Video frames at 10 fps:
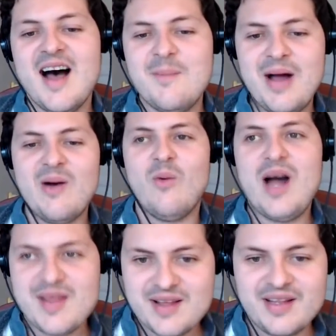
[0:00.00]
about
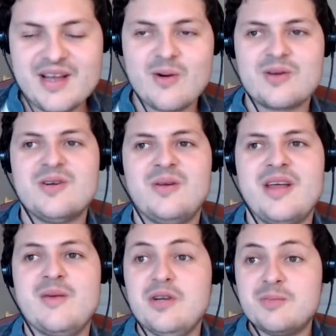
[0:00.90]
why they like or don't
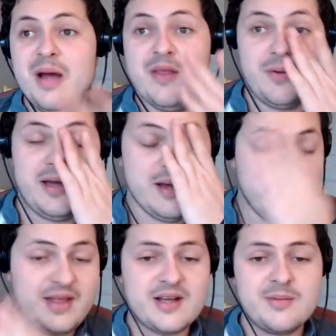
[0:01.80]
like, which, by the way,
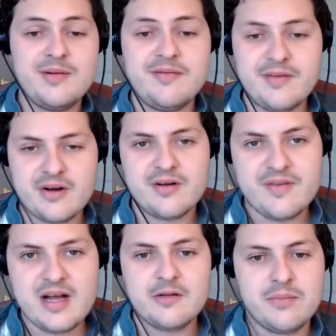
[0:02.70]
all that could be very
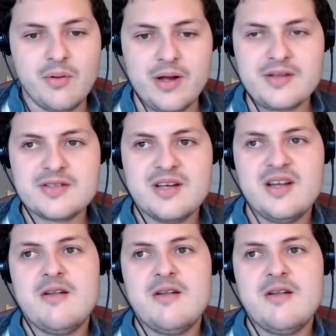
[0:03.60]
valid points.